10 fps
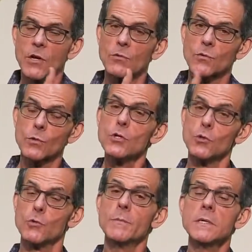own
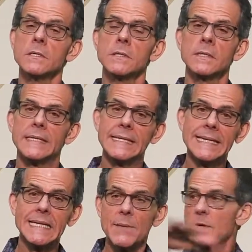room
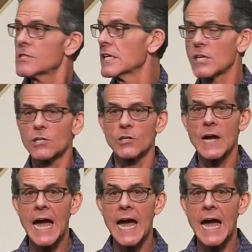in a particular